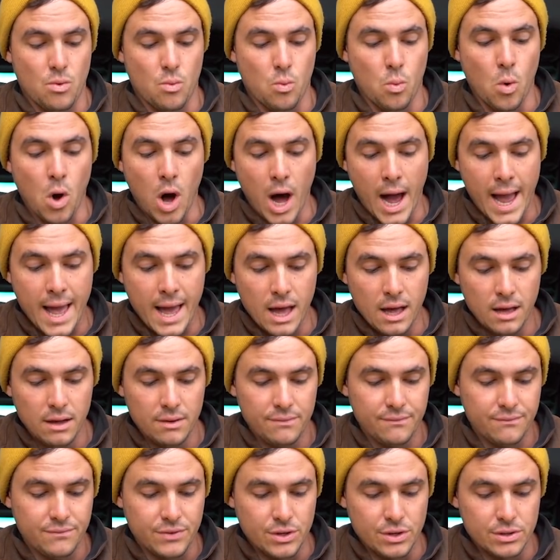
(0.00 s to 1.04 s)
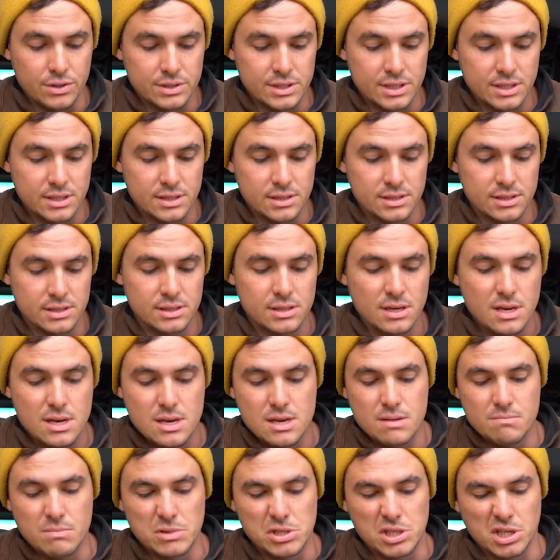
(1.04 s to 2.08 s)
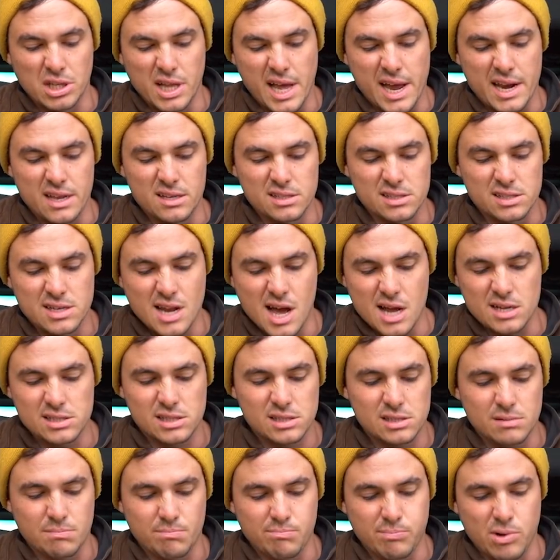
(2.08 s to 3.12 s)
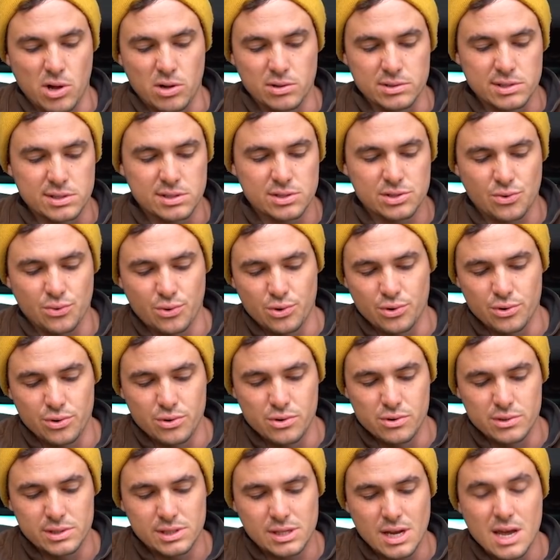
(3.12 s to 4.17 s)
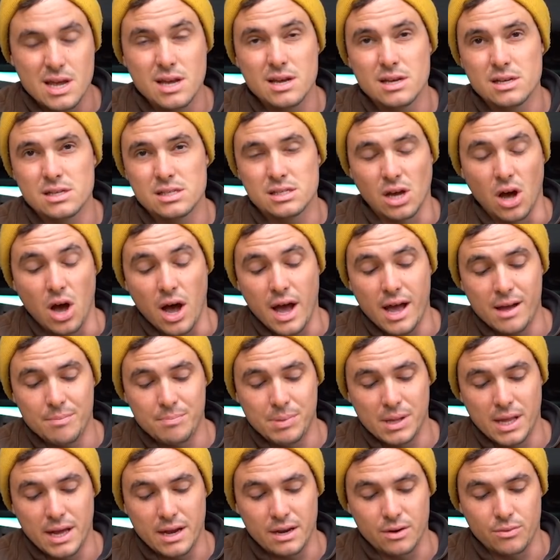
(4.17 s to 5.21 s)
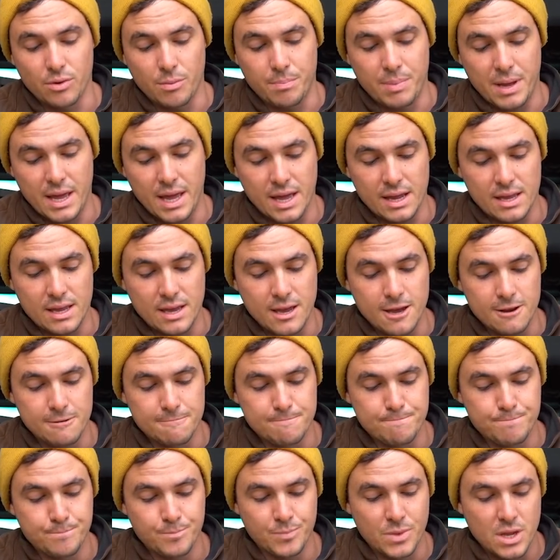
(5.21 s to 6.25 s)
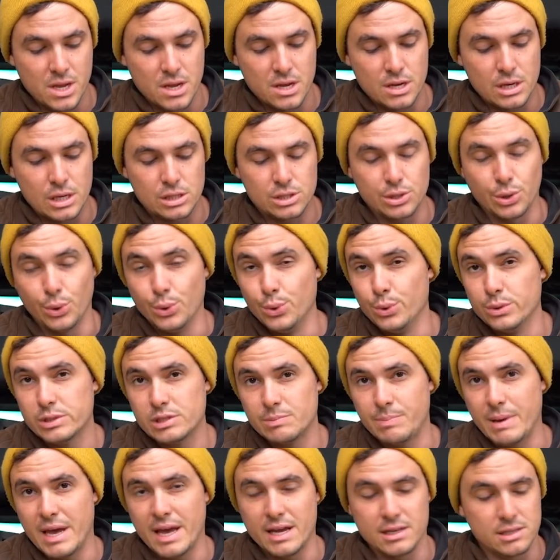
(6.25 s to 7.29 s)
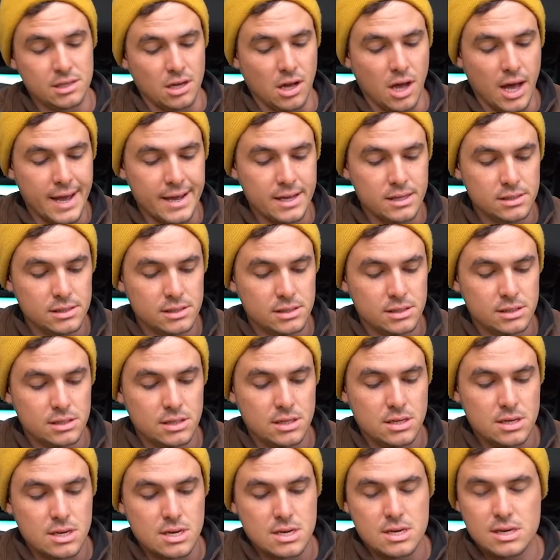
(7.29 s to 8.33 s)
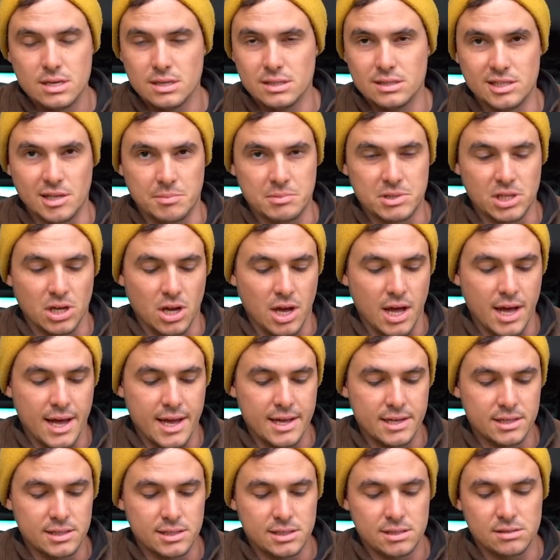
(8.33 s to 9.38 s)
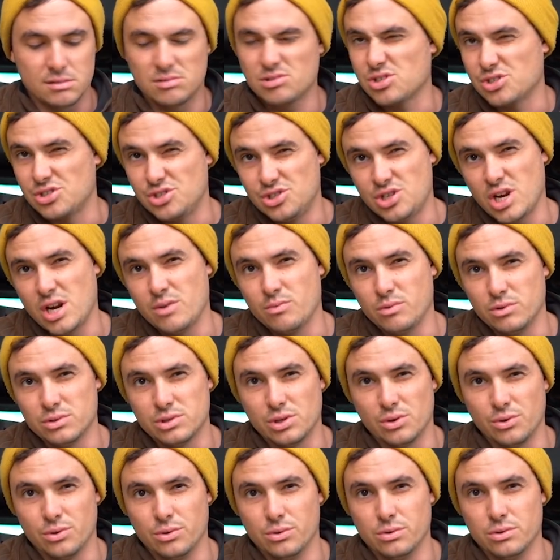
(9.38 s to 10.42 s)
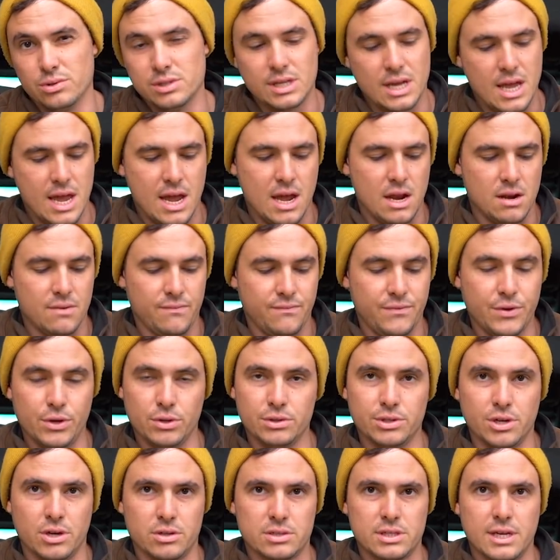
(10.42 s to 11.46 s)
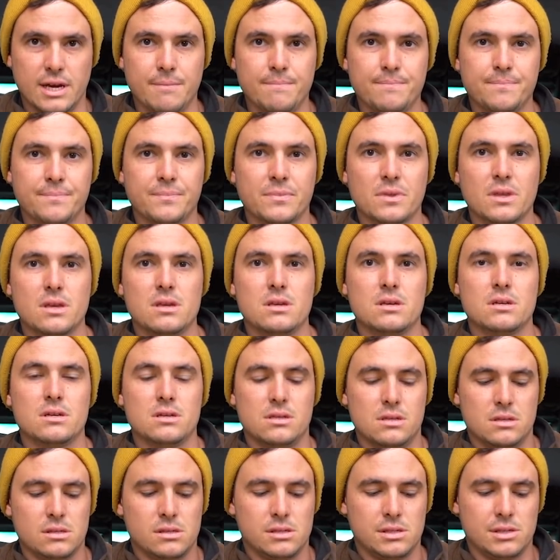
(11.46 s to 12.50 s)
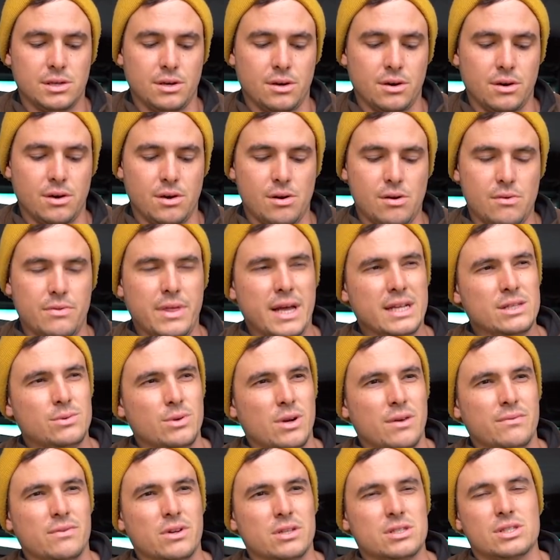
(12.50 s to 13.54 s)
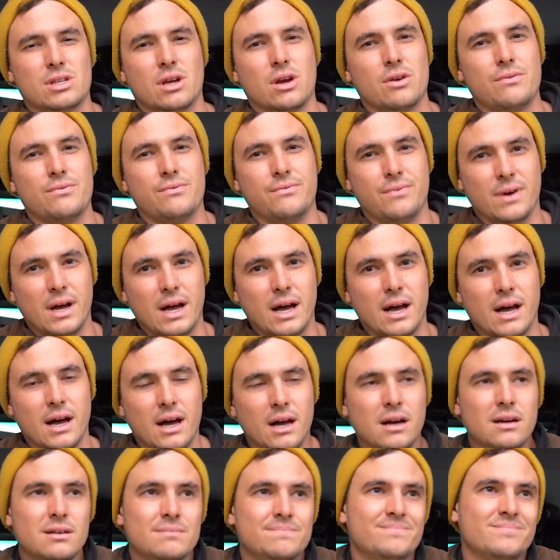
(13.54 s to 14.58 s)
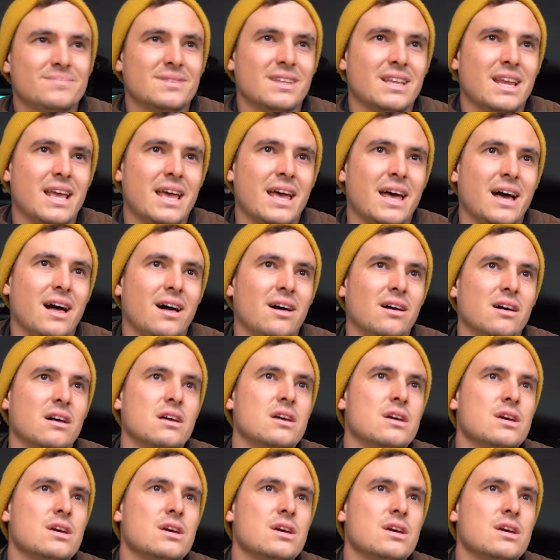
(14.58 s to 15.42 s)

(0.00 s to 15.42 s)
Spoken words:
wire, fuses, miscellaneous nuts, bolts, screws, tyre plug repair kit, 2 spare tyres, zip tyres, just general tools, and fuel doctor. So that's what I've got so far. Now,